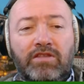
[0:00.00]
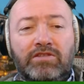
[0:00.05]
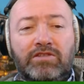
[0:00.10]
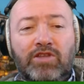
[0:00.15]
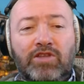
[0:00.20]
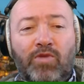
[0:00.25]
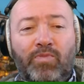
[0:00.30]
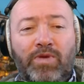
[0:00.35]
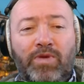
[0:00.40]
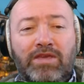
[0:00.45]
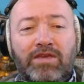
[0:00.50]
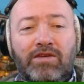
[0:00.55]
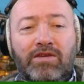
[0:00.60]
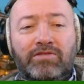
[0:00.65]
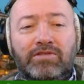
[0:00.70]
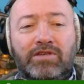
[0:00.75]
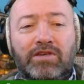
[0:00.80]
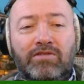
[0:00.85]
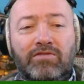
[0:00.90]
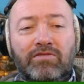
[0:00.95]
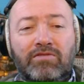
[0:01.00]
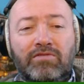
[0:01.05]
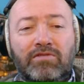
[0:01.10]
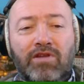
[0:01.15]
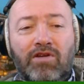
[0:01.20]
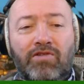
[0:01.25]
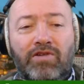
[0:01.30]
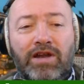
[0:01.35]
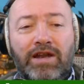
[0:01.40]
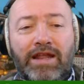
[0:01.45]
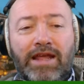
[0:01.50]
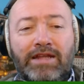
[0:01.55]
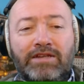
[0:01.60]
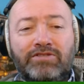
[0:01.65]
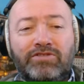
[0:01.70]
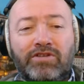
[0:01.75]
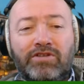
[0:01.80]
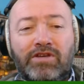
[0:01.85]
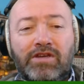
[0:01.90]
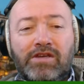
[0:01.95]
Stop at you too, Lauren and
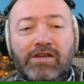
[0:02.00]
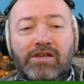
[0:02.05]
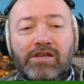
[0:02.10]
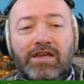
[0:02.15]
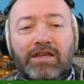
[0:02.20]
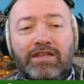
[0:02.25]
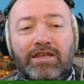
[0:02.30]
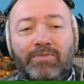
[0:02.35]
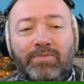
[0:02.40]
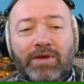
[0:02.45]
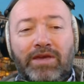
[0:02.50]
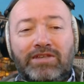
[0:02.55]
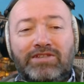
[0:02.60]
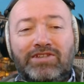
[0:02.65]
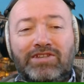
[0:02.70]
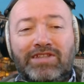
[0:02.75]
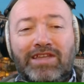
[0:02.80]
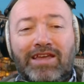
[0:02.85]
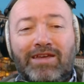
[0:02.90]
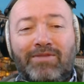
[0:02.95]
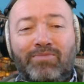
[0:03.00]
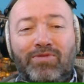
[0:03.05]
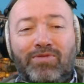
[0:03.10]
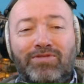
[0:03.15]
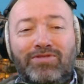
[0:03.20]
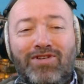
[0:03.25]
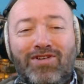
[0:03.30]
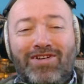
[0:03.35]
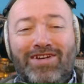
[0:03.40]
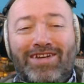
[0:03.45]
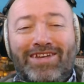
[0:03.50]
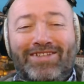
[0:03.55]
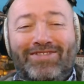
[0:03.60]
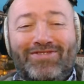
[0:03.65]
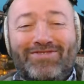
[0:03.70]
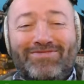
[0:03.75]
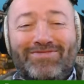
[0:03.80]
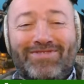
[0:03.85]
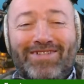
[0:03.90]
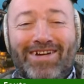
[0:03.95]
Andrew, in your picture there. Bonoit
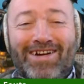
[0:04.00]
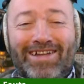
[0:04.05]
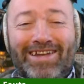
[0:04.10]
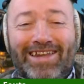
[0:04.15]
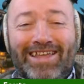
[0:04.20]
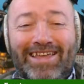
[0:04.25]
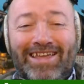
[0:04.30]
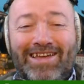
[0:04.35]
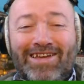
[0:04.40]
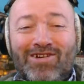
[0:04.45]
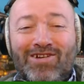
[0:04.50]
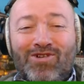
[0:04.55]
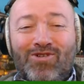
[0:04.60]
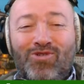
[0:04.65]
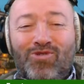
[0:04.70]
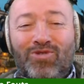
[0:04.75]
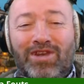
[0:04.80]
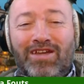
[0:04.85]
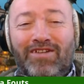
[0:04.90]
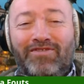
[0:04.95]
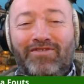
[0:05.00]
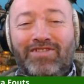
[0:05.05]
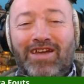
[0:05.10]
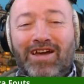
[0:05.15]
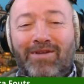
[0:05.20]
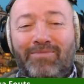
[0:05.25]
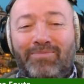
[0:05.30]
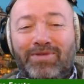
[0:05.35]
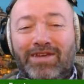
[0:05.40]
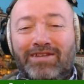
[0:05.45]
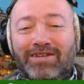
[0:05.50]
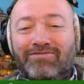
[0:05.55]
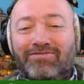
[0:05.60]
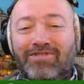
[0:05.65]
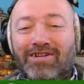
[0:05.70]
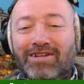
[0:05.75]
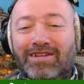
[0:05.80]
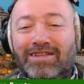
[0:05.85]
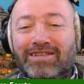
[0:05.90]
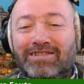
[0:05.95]
from Raleigh, all loved up in
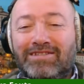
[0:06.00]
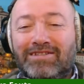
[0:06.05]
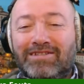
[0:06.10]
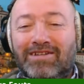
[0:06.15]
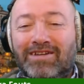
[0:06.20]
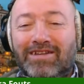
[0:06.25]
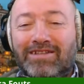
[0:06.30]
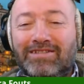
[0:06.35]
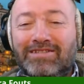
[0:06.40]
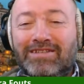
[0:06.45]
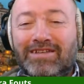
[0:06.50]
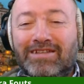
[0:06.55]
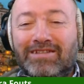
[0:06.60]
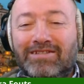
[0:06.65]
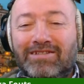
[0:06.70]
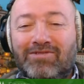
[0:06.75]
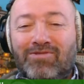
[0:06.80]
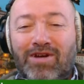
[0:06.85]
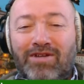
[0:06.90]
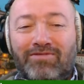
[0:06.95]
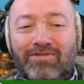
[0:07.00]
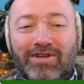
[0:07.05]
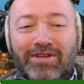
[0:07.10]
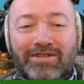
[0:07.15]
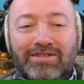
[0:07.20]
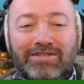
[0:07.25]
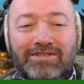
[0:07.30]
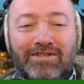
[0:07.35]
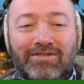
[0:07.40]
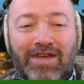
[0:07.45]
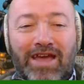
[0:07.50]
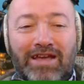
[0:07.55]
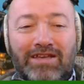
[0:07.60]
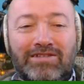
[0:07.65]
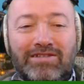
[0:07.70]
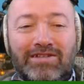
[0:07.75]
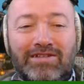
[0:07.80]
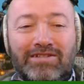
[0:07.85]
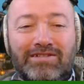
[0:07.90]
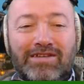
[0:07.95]
Raleigh tonight, and quite right too.
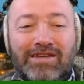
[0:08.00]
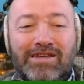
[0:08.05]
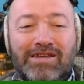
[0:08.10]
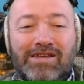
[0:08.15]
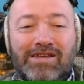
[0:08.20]
Excellent.